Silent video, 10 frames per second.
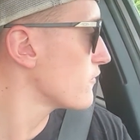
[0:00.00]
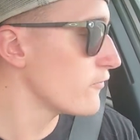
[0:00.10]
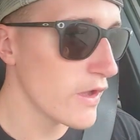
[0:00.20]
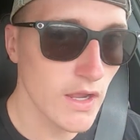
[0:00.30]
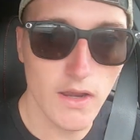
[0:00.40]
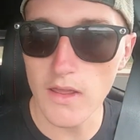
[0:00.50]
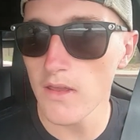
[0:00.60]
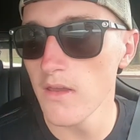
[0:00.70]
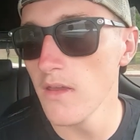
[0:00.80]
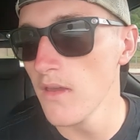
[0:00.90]
fade.
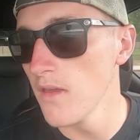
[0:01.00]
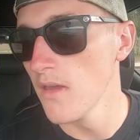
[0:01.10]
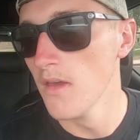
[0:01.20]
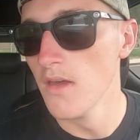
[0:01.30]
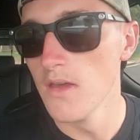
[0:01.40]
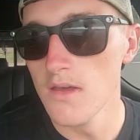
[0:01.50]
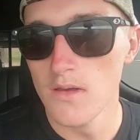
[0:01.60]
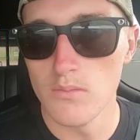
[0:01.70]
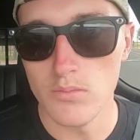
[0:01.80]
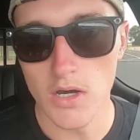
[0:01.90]

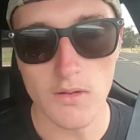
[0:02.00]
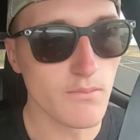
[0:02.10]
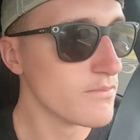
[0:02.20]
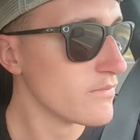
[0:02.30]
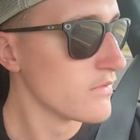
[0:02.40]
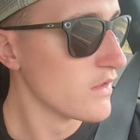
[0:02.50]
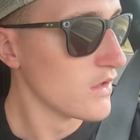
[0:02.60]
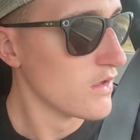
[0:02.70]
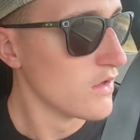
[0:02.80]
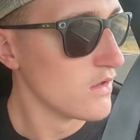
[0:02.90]
But
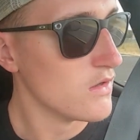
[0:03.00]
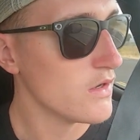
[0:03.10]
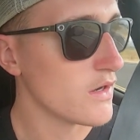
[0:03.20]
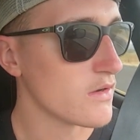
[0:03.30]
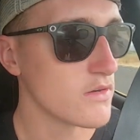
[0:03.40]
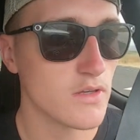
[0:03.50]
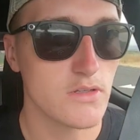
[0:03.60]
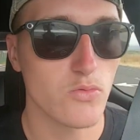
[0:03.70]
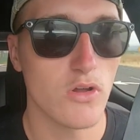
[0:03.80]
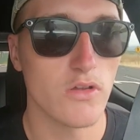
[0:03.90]
yeah, I
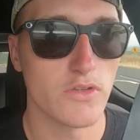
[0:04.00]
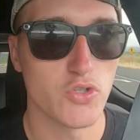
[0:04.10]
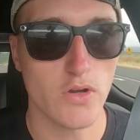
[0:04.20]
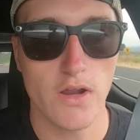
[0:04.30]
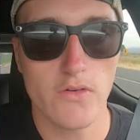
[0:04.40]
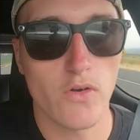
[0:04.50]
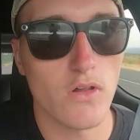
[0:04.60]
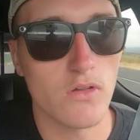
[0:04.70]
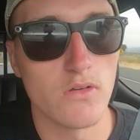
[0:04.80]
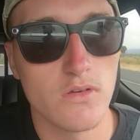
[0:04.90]
guess while on the drive
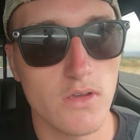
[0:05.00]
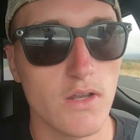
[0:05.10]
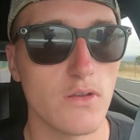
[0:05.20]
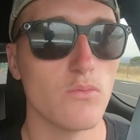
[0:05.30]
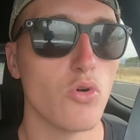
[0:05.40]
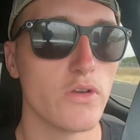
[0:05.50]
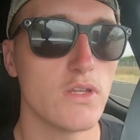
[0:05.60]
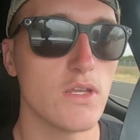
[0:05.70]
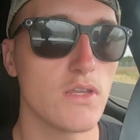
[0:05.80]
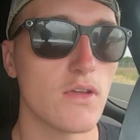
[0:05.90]
I'll get into more
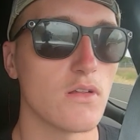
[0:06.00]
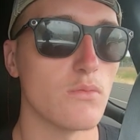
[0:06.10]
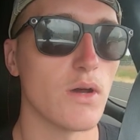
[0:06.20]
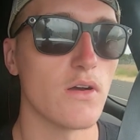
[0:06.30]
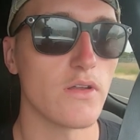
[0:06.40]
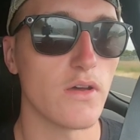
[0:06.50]
detail about